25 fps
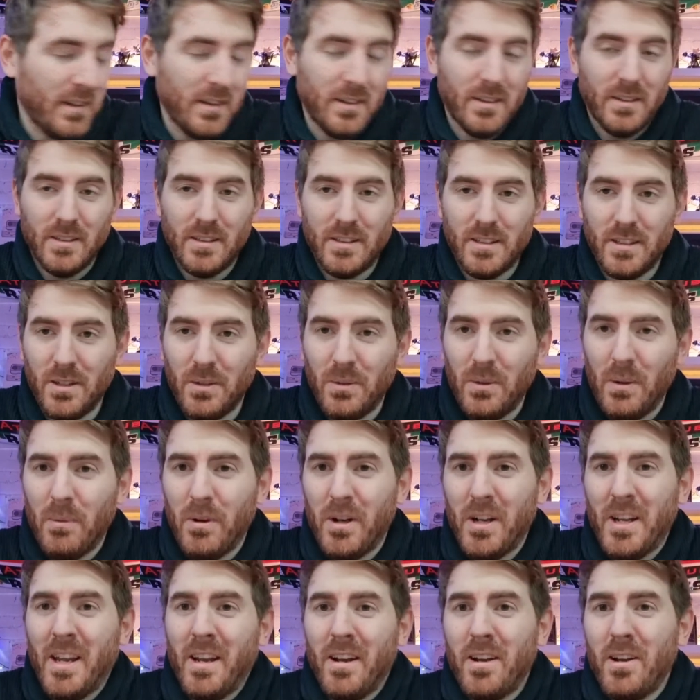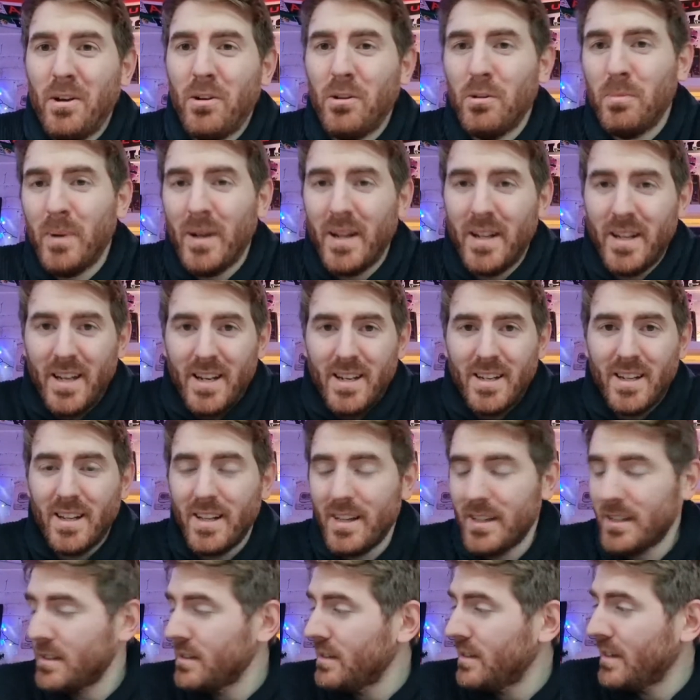So I'm going to get cold by the end of
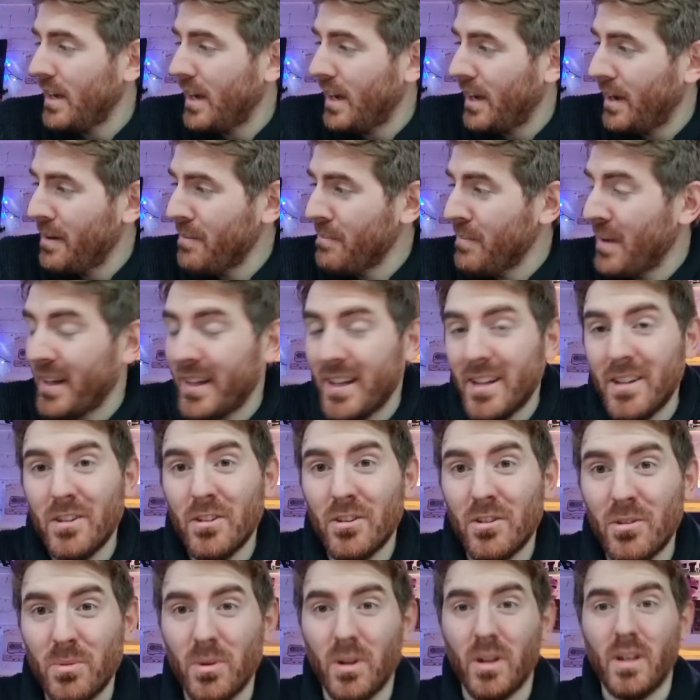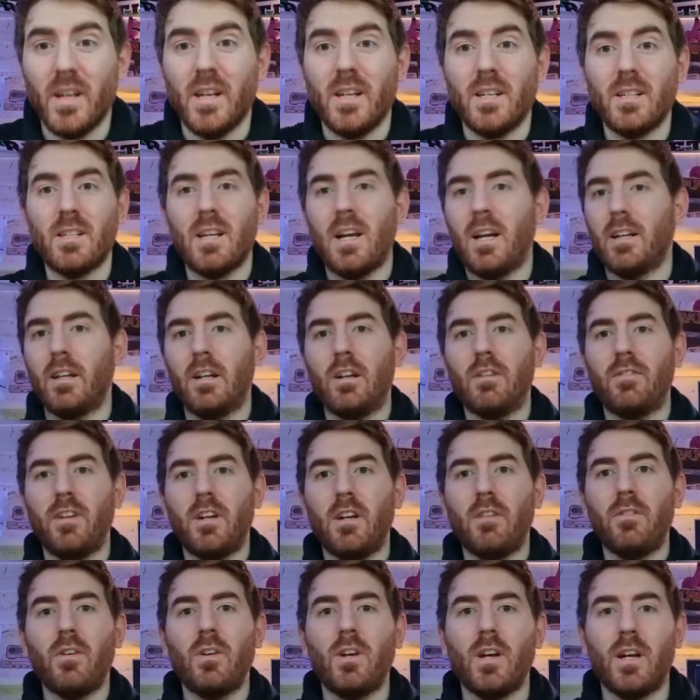this. And then the other one is, I don't know if any
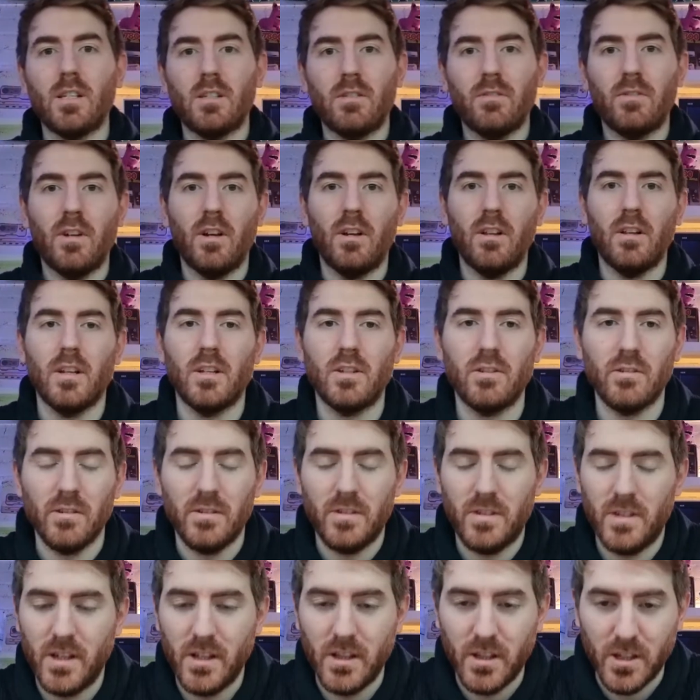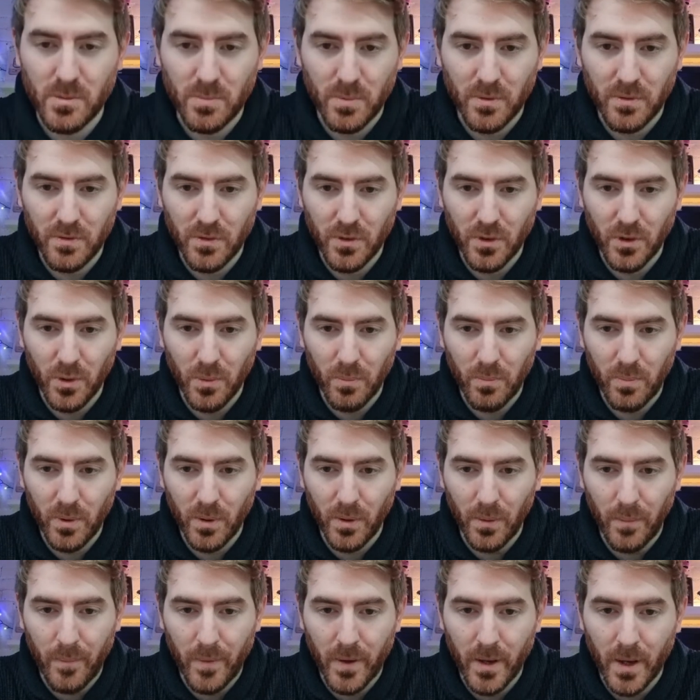of you guys have got this or have seen this before,
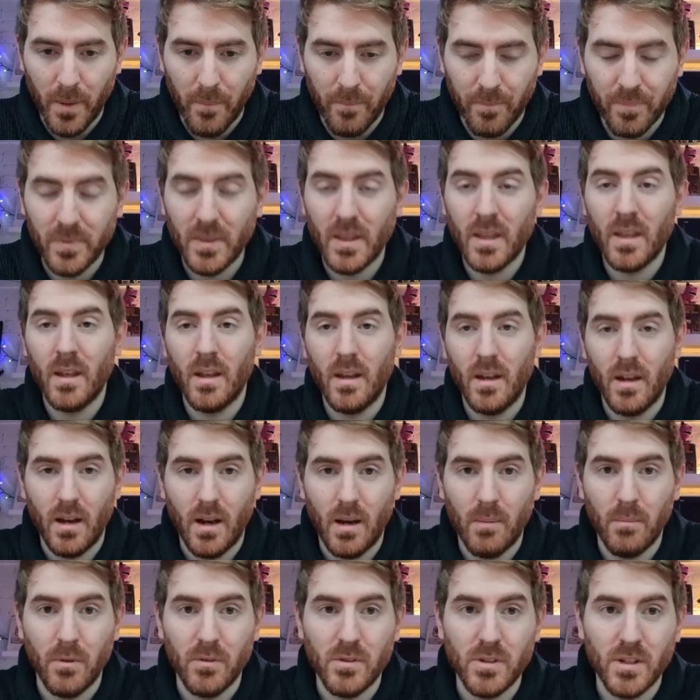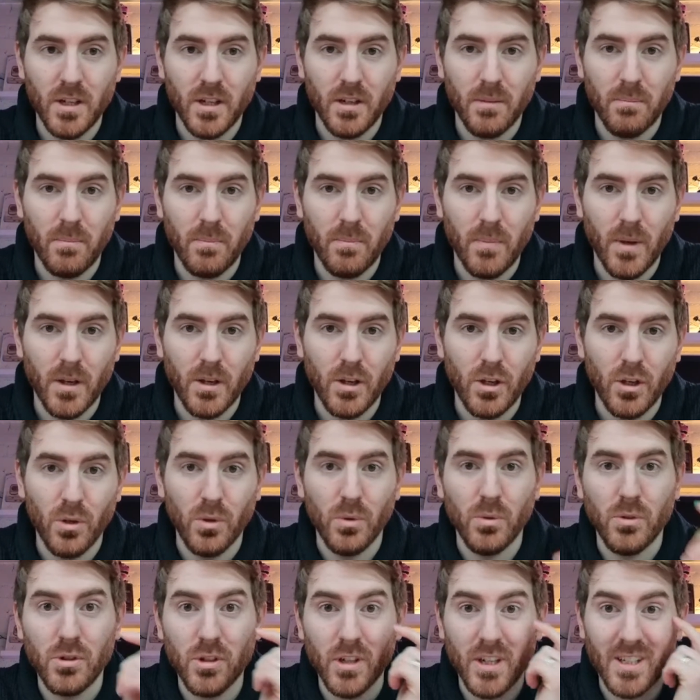but I'm obviously a
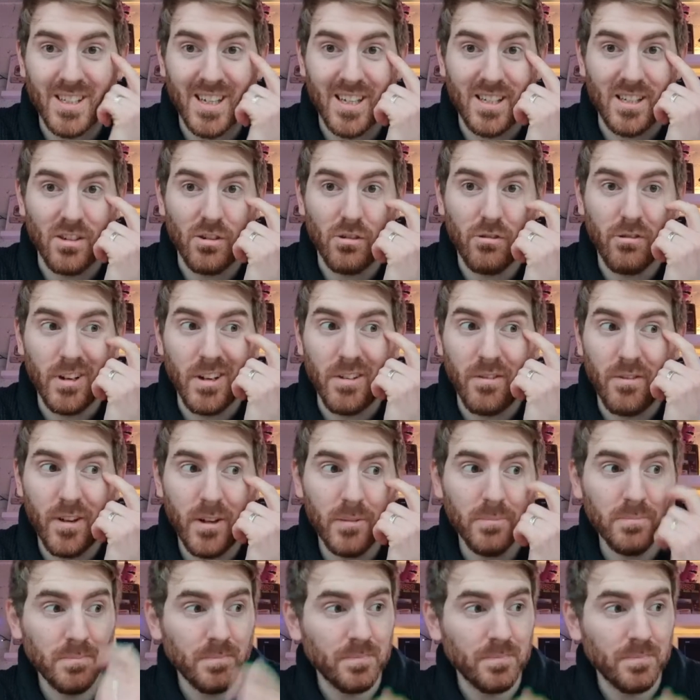huge Assassin's Creed fan.